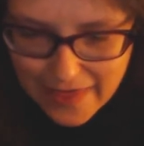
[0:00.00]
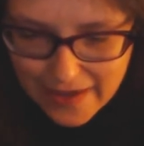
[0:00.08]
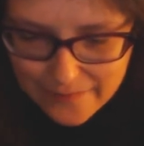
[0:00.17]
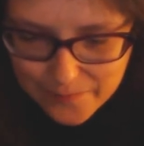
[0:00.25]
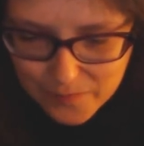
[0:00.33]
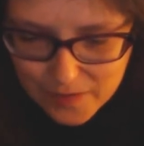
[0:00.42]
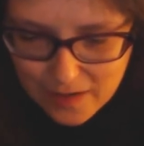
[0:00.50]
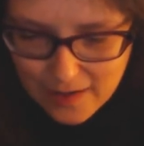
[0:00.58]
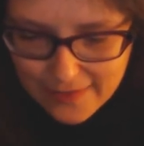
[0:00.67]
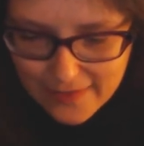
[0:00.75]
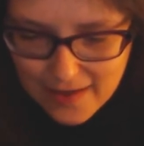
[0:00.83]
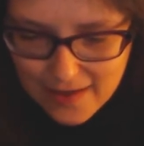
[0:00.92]
And then
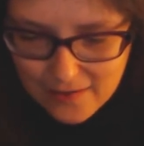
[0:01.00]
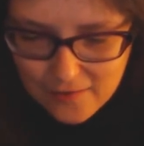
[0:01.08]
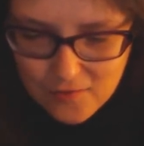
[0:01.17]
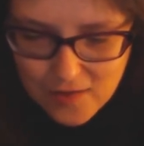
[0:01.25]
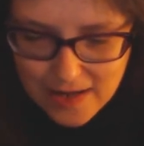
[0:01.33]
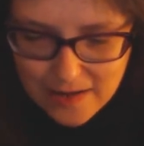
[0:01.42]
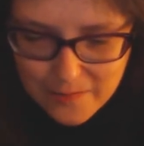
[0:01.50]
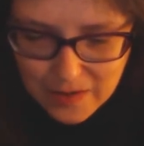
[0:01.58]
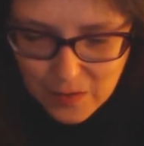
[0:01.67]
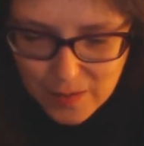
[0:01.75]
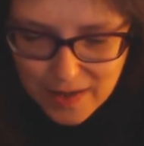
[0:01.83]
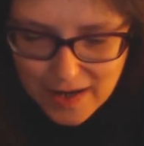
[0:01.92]

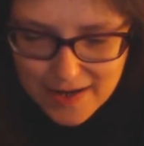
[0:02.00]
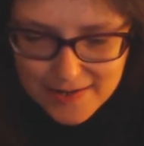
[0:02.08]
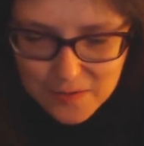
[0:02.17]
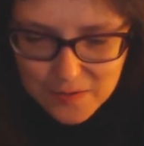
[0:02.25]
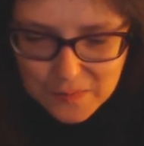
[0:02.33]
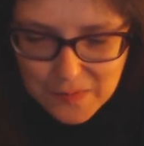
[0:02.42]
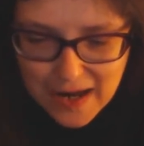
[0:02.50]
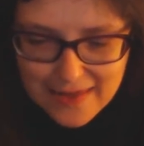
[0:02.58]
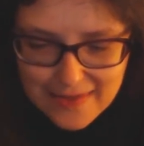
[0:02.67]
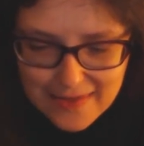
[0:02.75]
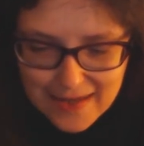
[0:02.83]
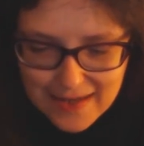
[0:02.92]
Graham inquires
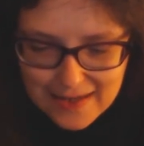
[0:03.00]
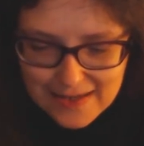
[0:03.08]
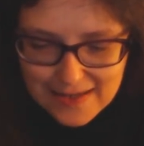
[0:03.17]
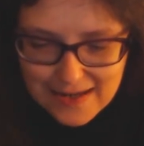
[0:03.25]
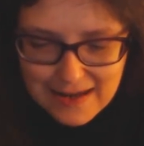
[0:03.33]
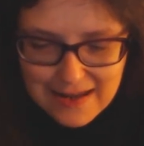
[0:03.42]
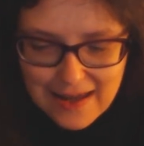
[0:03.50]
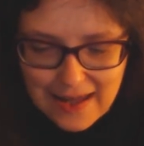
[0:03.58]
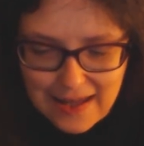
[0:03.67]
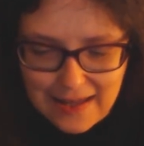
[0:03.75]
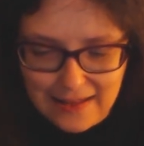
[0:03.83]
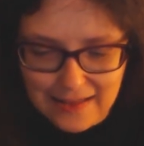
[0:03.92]
why they can
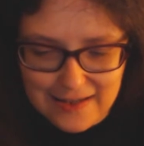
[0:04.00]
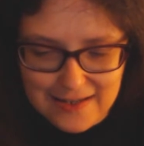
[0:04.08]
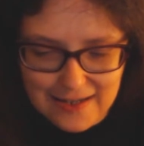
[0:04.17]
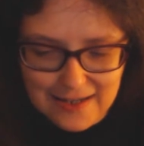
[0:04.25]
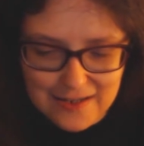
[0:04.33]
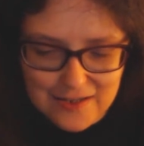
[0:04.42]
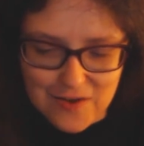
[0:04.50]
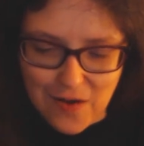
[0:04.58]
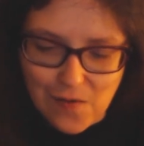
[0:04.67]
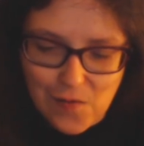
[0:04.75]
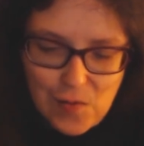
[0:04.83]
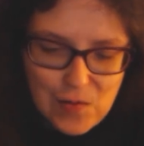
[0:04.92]
hear English and
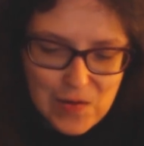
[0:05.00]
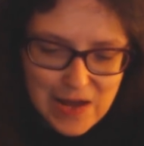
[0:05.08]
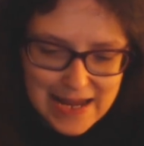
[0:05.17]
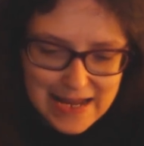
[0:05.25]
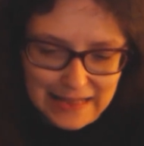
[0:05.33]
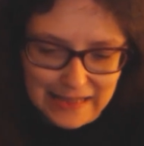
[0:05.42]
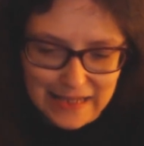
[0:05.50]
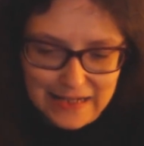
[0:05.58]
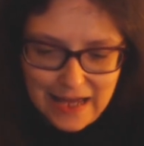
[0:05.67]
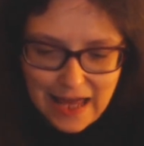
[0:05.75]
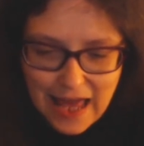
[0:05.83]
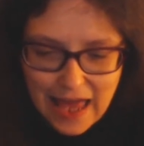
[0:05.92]
it's not all
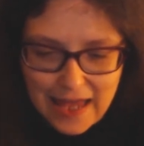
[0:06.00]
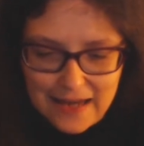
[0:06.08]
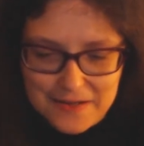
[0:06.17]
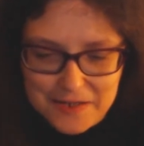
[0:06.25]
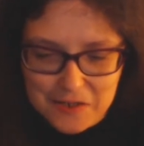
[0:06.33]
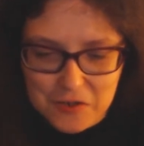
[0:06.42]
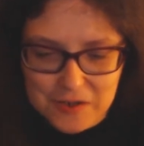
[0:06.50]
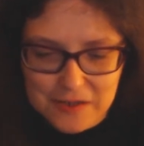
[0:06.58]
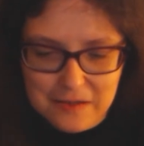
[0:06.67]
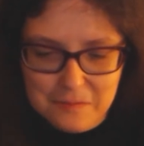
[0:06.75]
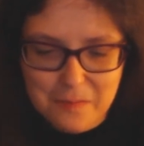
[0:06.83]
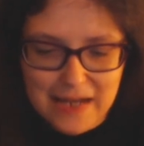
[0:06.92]
alien, and it's
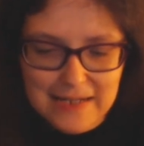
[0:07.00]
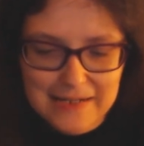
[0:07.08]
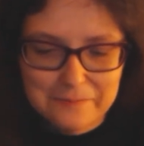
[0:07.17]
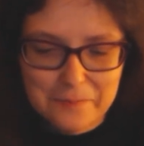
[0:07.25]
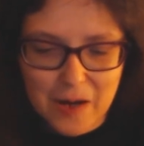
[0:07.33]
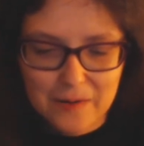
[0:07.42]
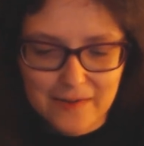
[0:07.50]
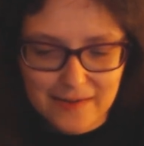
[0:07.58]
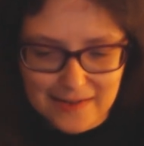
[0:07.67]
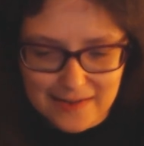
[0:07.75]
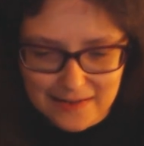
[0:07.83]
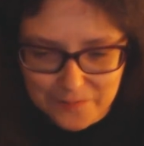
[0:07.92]
because the
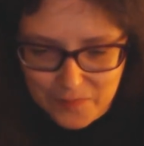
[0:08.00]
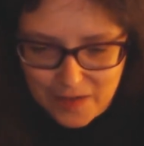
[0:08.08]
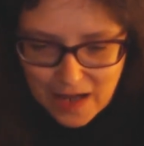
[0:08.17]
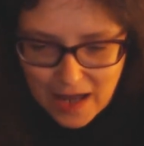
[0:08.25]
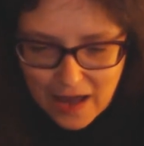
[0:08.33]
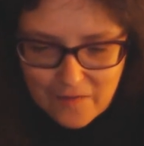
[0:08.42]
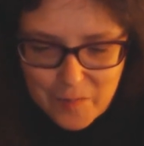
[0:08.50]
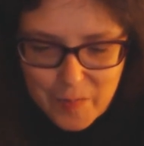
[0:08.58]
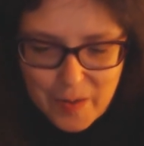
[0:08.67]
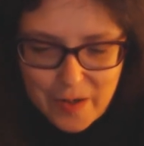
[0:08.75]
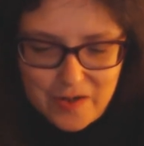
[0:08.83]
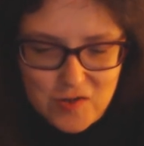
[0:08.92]
Medipods
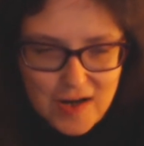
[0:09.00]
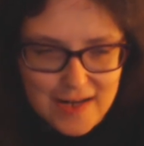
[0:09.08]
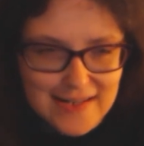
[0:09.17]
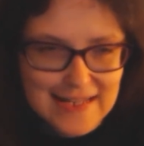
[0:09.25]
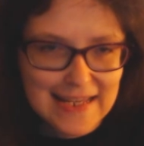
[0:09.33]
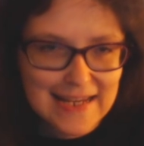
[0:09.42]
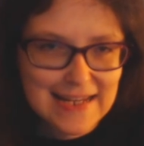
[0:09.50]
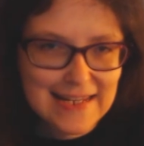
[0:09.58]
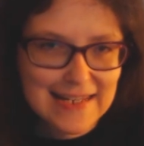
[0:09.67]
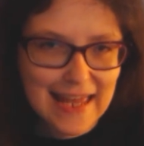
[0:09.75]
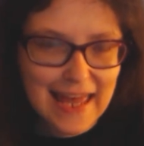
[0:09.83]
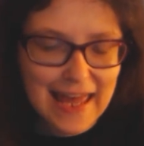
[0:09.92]
have put a
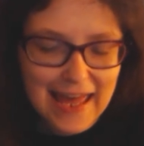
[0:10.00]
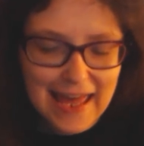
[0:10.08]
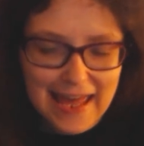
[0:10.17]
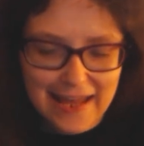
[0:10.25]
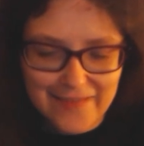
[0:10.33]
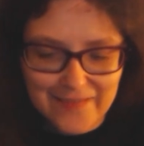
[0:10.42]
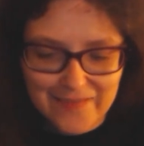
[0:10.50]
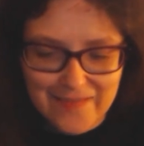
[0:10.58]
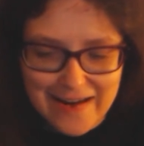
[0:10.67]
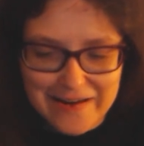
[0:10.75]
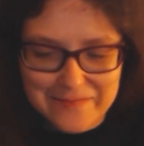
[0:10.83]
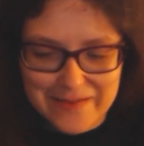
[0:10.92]
translator in
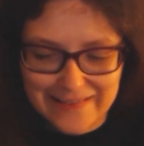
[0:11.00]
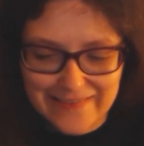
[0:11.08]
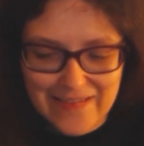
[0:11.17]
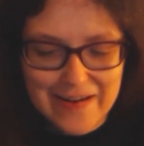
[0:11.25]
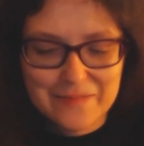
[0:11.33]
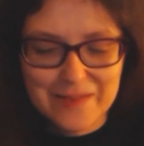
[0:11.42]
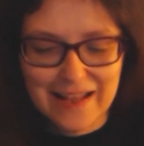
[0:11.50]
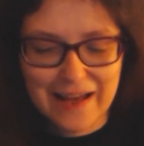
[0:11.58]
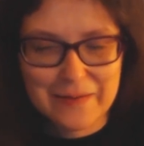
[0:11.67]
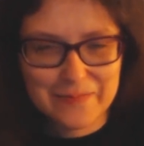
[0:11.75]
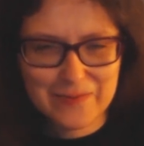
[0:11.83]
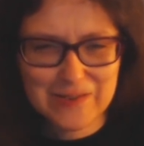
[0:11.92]
Graham, and
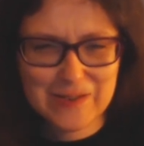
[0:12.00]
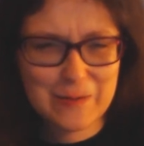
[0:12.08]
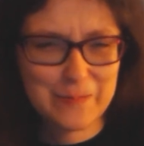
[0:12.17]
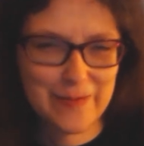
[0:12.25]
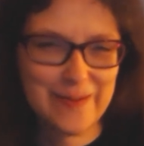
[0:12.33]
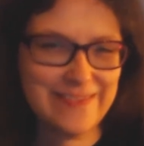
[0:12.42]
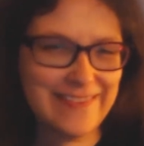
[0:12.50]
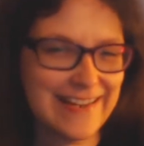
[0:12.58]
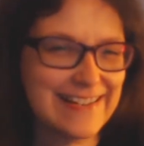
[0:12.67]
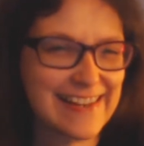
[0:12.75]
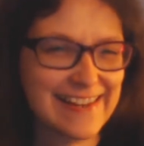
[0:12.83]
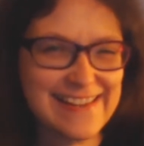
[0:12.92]
Graham's like, "Stop putting
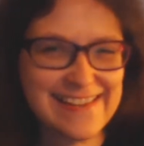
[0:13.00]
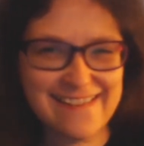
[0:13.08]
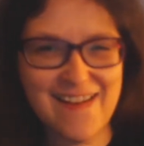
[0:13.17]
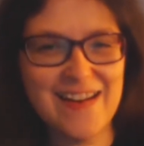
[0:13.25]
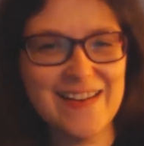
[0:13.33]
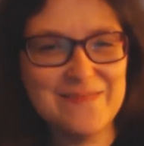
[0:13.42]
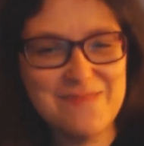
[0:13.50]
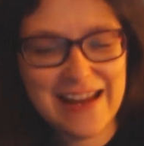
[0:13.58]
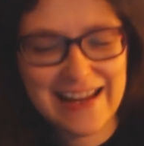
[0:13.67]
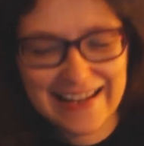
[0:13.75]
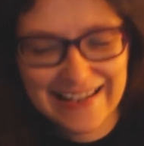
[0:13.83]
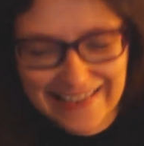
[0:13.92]
things inside
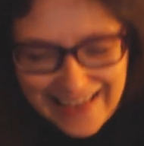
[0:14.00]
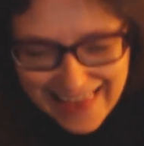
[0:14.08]
me."